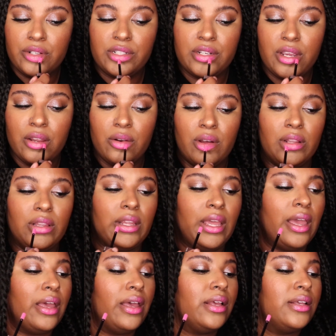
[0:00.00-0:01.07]
shade on
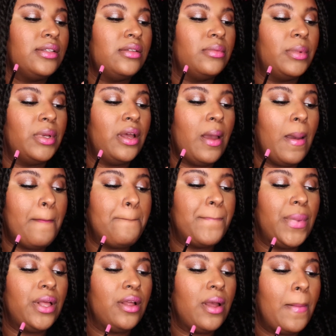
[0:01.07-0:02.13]
last, but
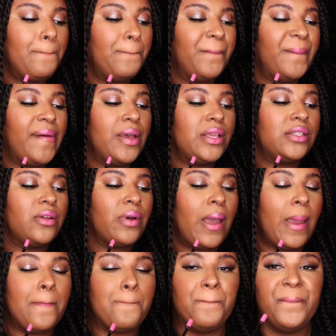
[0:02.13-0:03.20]
it's
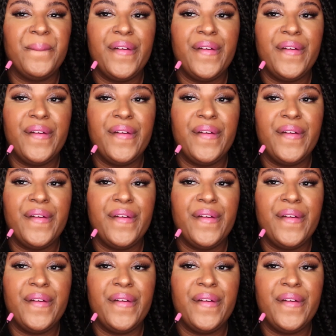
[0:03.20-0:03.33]
okay.